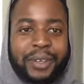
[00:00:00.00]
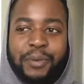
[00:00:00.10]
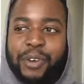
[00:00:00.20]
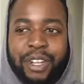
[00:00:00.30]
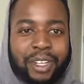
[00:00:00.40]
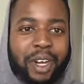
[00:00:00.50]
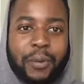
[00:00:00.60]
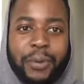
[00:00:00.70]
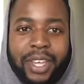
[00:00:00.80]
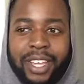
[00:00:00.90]
Rarely
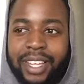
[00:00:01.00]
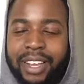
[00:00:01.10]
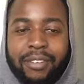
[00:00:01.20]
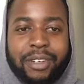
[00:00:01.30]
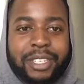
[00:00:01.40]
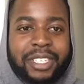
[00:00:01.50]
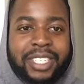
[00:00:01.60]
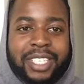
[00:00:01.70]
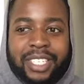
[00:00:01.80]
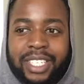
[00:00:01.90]
are we ever
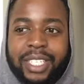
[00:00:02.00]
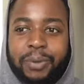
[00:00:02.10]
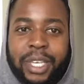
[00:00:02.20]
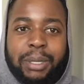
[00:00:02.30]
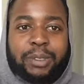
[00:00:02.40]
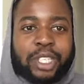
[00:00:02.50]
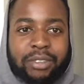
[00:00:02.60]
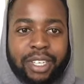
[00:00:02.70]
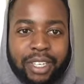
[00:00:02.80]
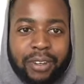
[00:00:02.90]
just still. We keep
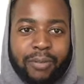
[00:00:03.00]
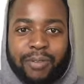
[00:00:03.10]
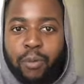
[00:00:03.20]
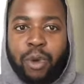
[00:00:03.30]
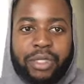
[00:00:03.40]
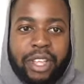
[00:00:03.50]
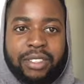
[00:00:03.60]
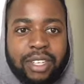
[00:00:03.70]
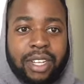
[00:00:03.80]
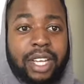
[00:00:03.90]
jittering from one thing
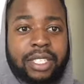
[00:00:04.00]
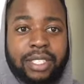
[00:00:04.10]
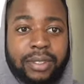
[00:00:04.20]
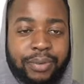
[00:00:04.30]
to the next.